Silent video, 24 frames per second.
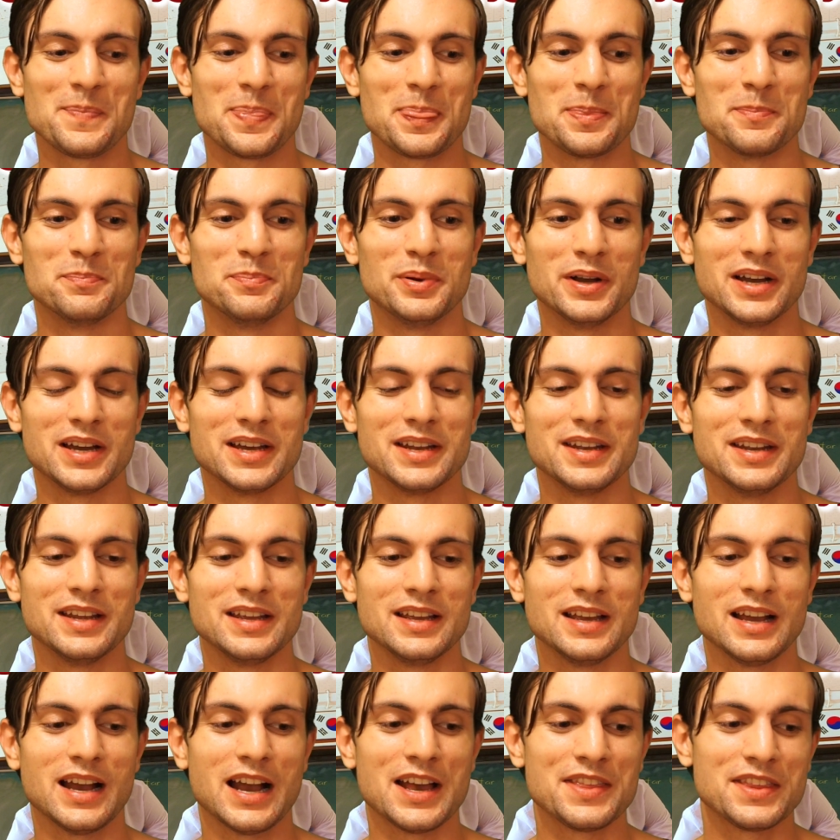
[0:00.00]
But
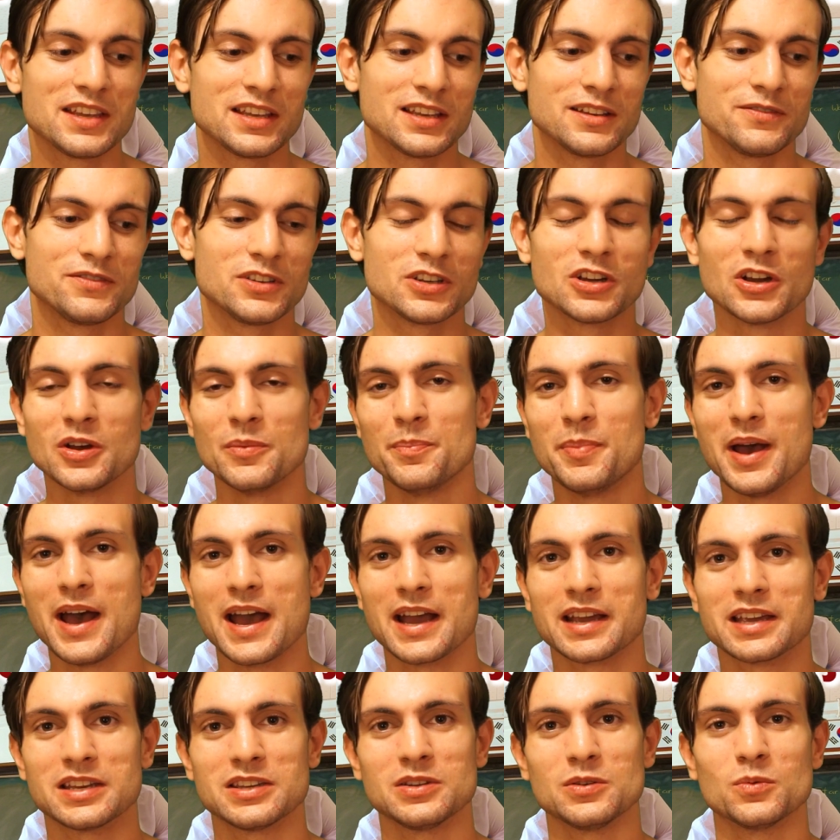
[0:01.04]
I think if you go
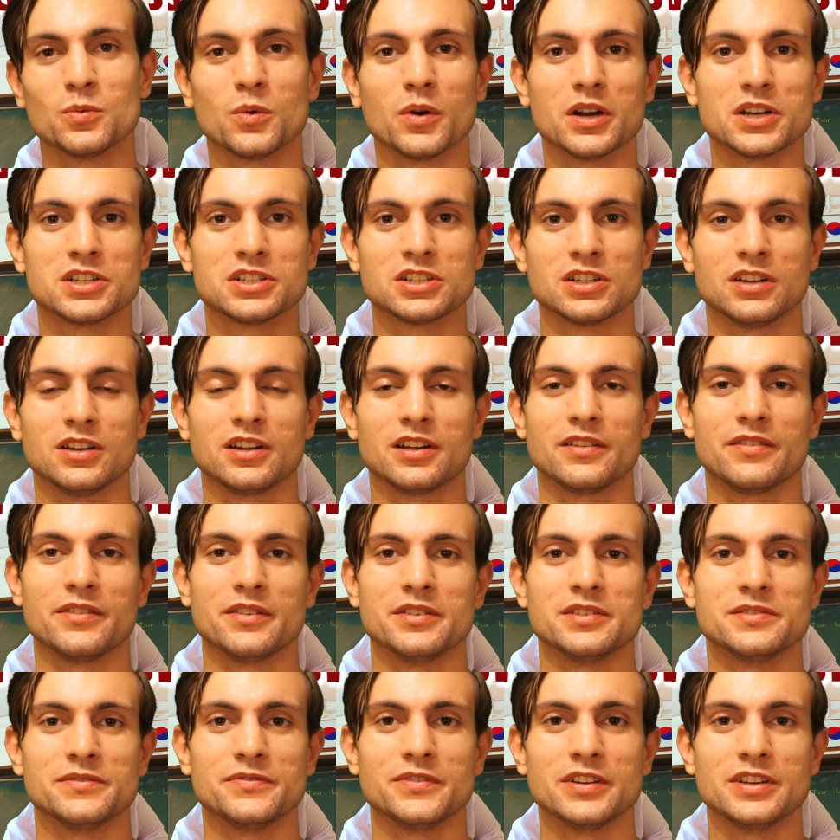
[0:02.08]
back and you watch a lot of
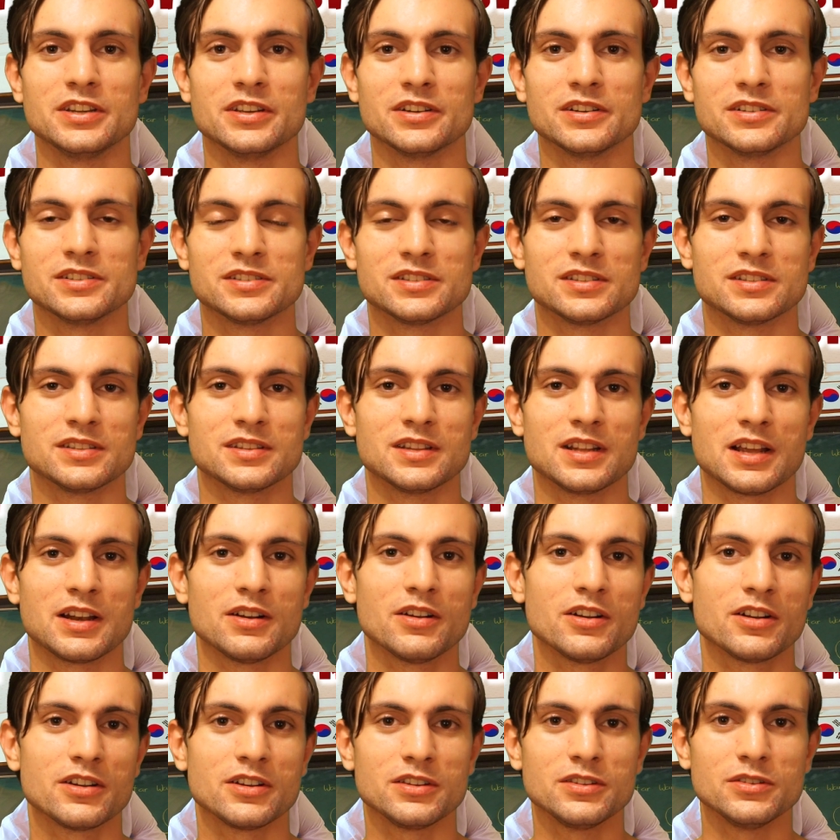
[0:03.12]
those videos, they're
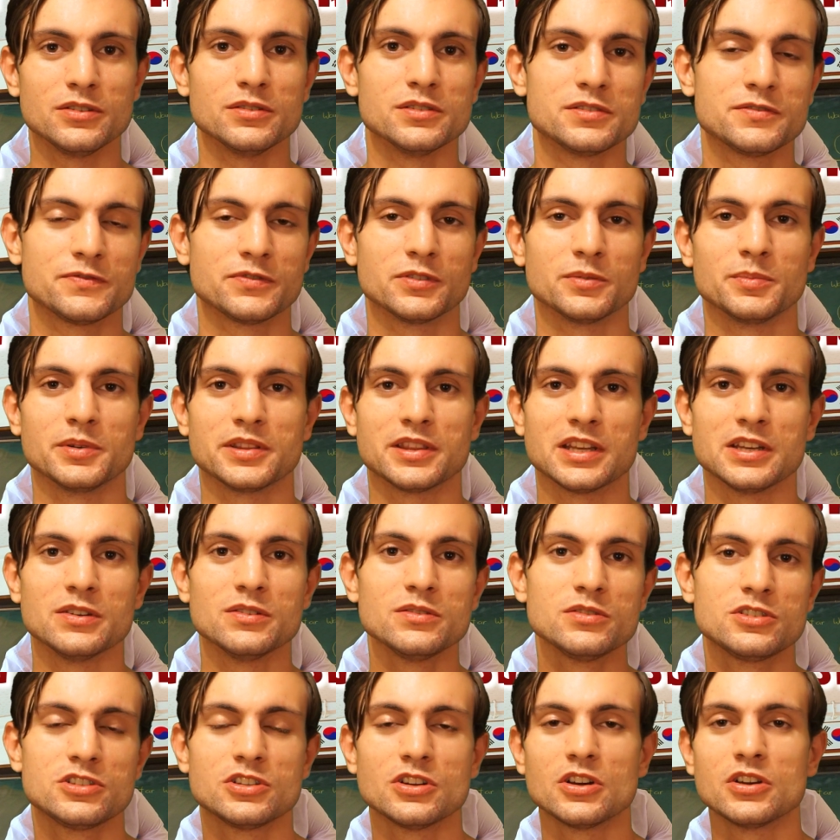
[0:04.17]
not only useful, but they do
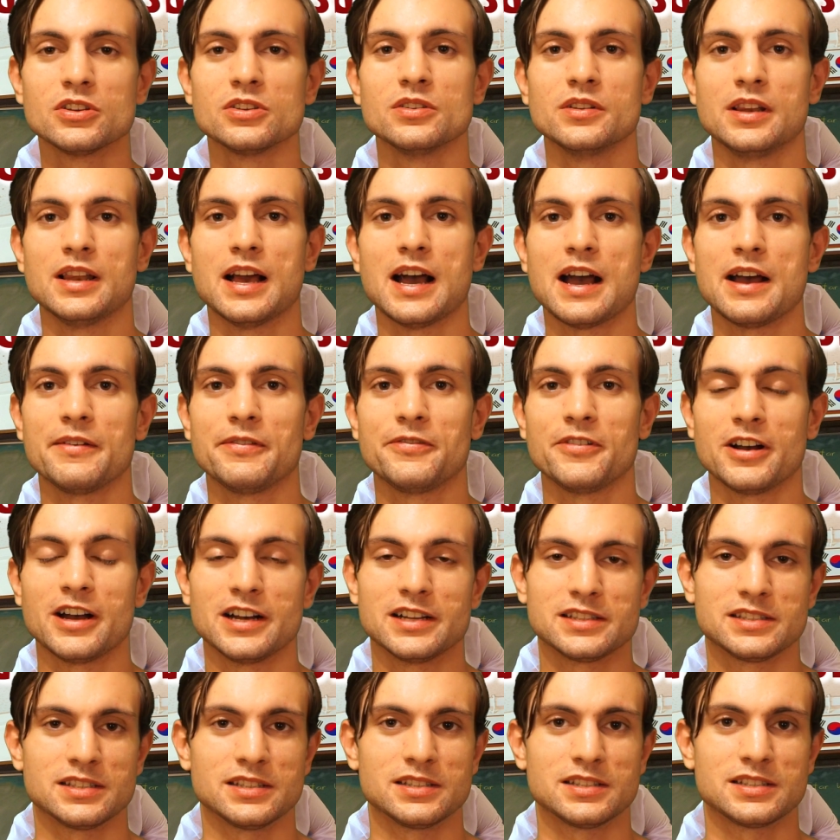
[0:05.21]
show you life
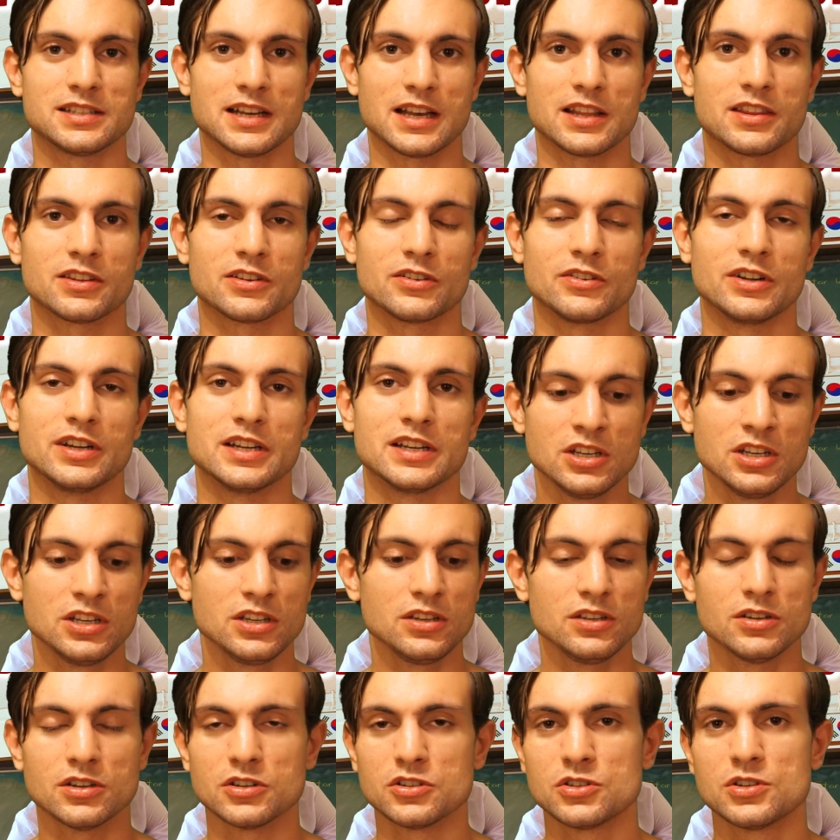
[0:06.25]
out in South Korea.
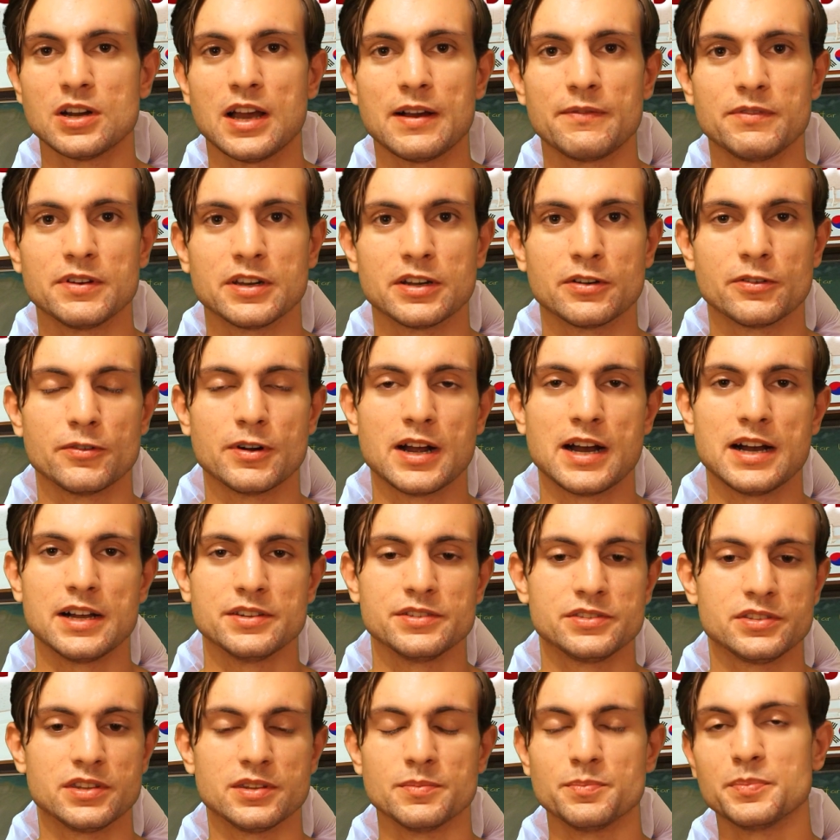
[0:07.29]
You know, traveling around
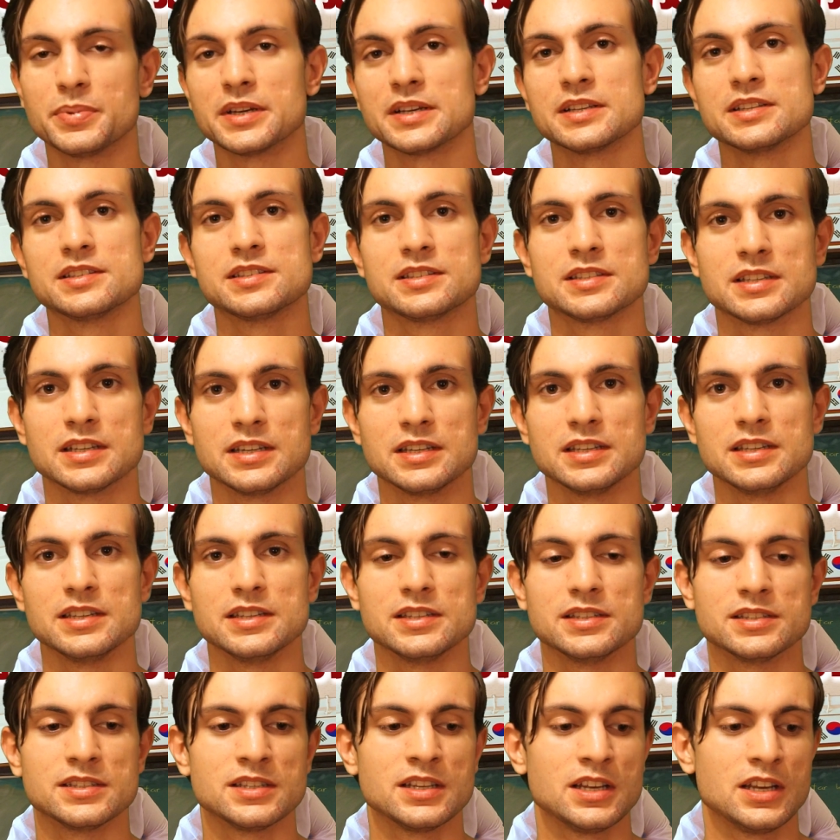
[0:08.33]
to the big
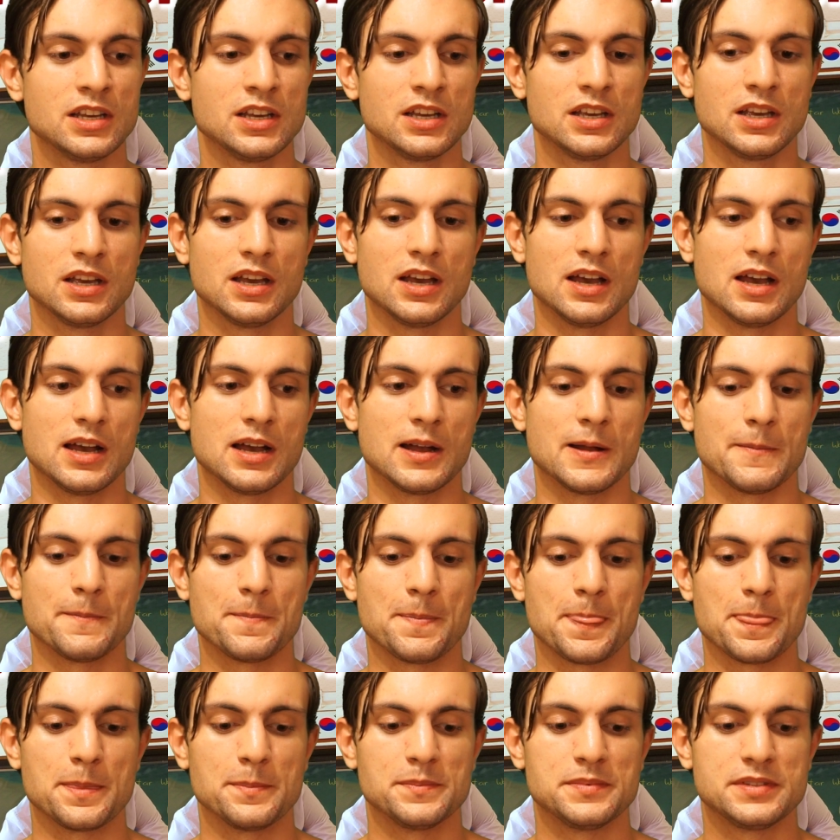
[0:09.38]
cities,
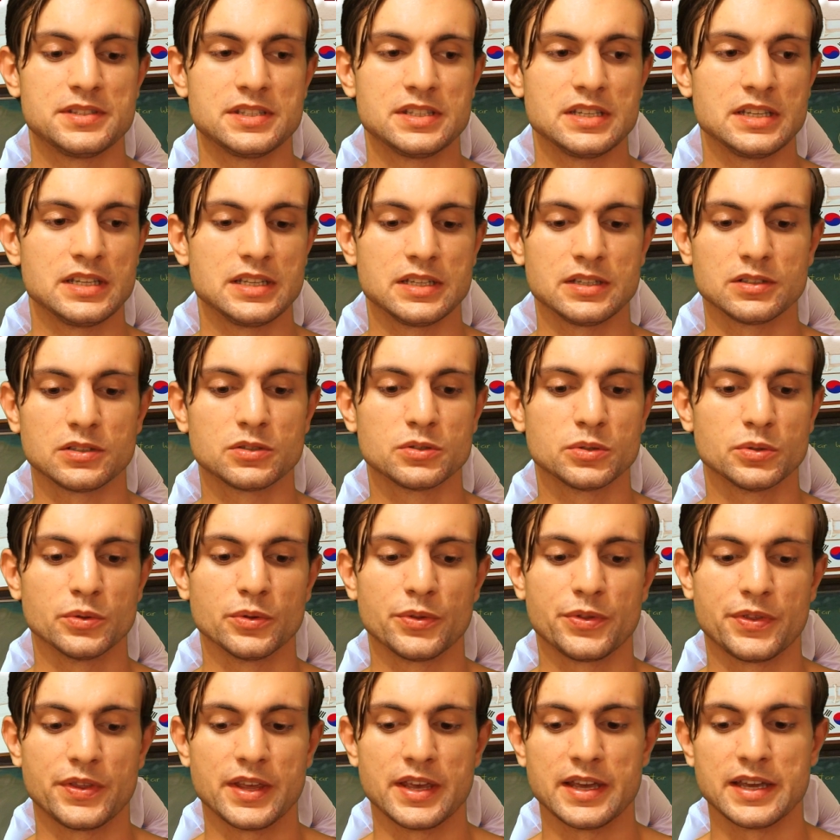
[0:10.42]
seeing cool
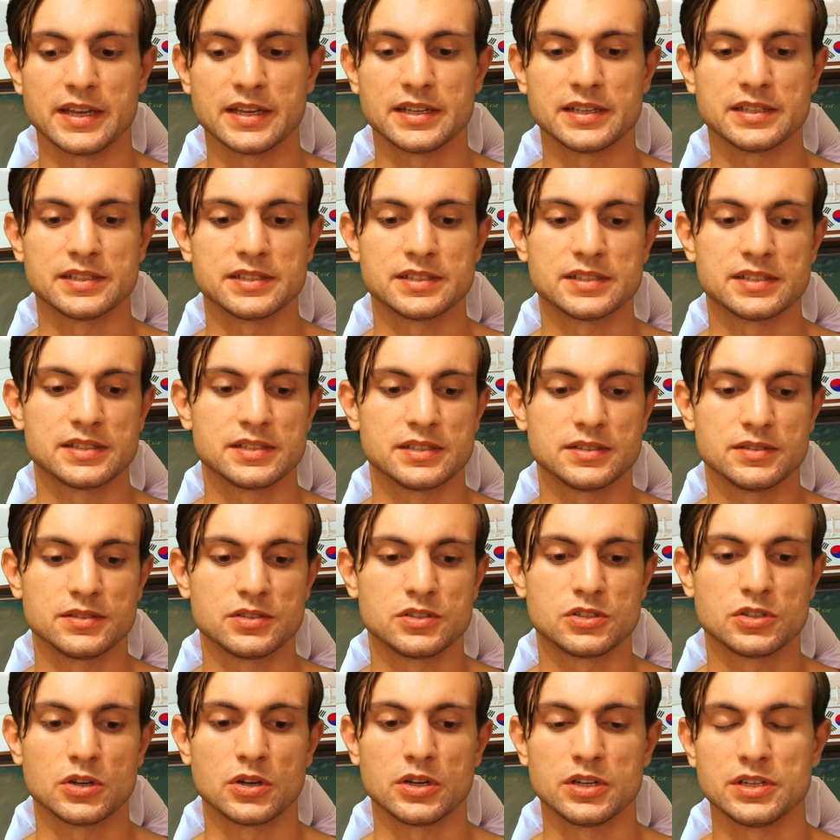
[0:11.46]
things,
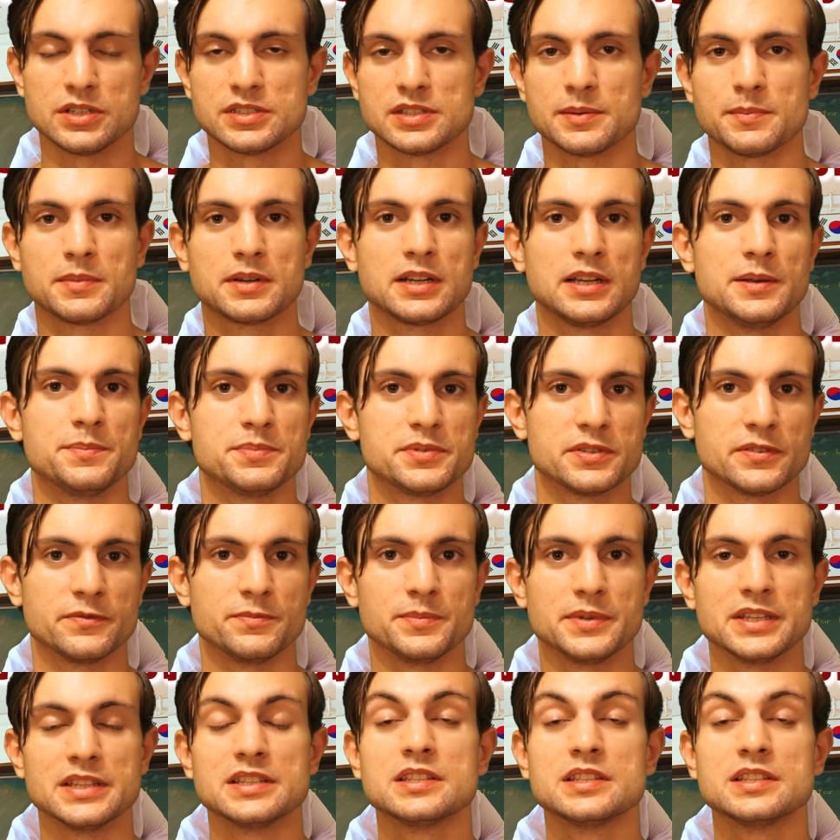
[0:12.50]
showing some clips of me